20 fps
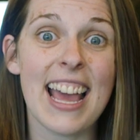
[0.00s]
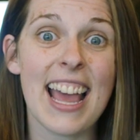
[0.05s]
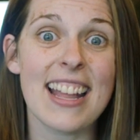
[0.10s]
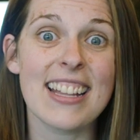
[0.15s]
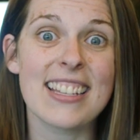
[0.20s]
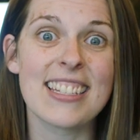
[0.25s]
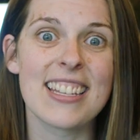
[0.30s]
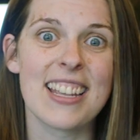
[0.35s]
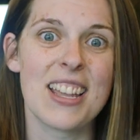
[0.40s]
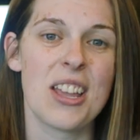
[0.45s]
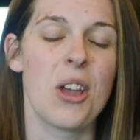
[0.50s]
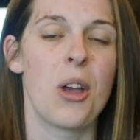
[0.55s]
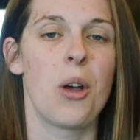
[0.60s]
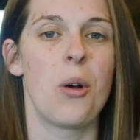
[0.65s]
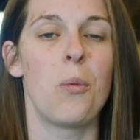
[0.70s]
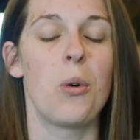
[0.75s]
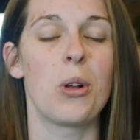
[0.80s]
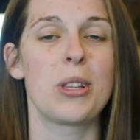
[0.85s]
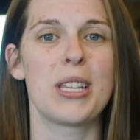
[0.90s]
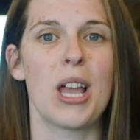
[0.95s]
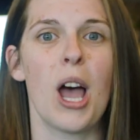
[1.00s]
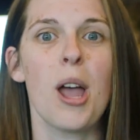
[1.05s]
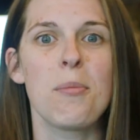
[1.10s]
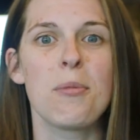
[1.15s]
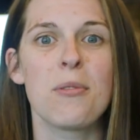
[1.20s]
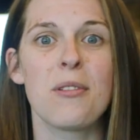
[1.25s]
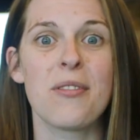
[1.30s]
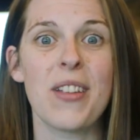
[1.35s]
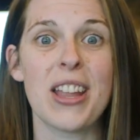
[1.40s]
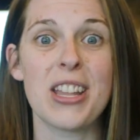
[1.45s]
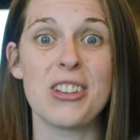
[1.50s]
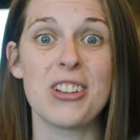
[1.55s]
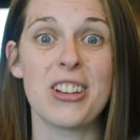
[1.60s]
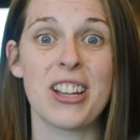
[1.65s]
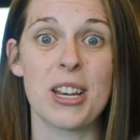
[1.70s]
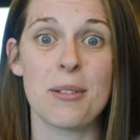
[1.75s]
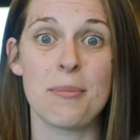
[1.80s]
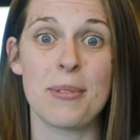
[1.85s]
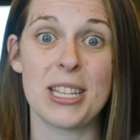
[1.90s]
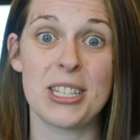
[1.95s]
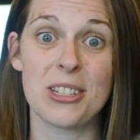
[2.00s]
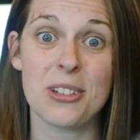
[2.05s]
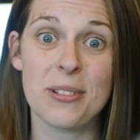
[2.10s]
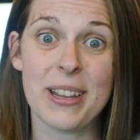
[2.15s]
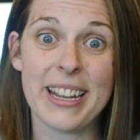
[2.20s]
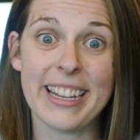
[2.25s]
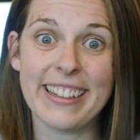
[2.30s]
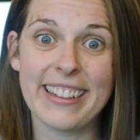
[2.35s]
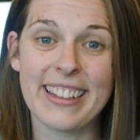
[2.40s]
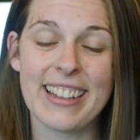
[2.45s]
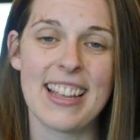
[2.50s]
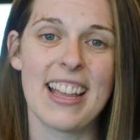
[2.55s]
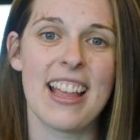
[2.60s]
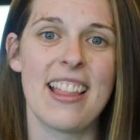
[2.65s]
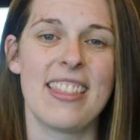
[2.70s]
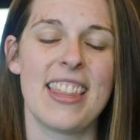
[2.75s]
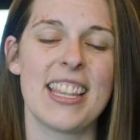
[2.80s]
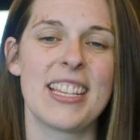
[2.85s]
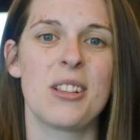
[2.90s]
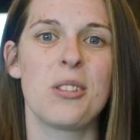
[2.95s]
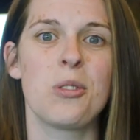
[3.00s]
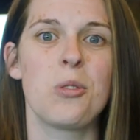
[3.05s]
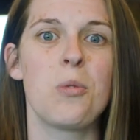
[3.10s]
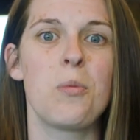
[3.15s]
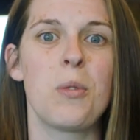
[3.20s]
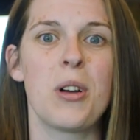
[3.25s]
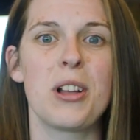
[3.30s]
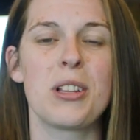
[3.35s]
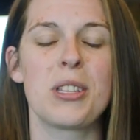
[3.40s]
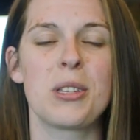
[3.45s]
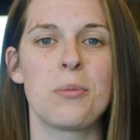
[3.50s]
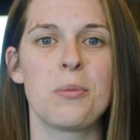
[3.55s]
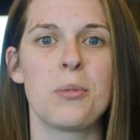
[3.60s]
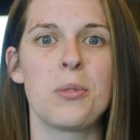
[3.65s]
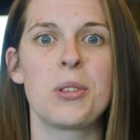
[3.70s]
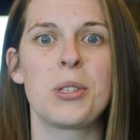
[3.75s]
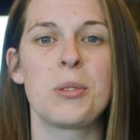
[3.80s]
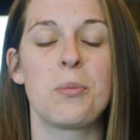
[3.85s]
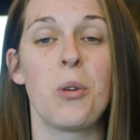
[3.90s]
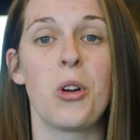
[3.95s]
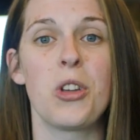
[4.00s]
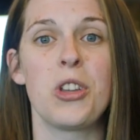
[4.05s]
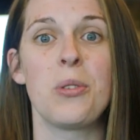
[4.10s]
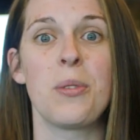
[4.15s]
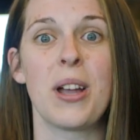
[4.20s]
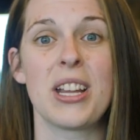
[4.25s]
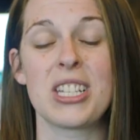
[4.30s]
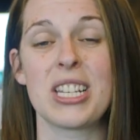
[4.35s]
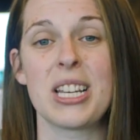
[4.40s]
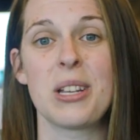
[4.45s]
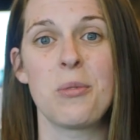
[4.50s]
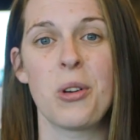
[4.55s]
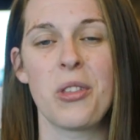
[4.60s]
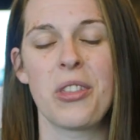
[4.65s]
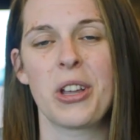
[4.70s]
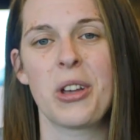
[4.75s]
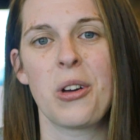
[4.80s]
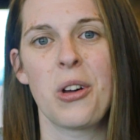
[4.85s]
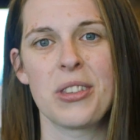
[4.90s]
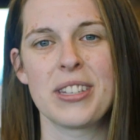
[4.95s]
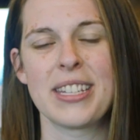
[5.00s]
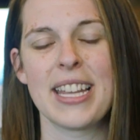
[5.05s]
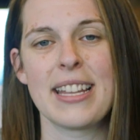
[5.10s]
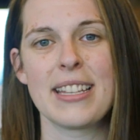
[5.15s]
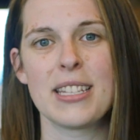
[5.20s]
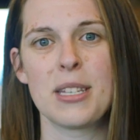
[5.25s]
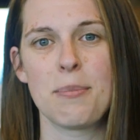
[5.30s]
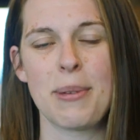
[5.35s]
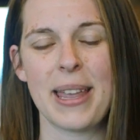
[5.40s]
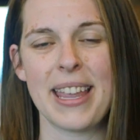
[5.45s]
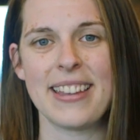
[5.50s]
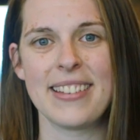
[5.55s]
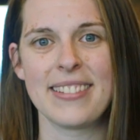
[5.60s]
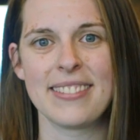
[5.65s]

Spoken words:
at, what type of event you're going to be doing, this will all work towards what you actually want the content to be.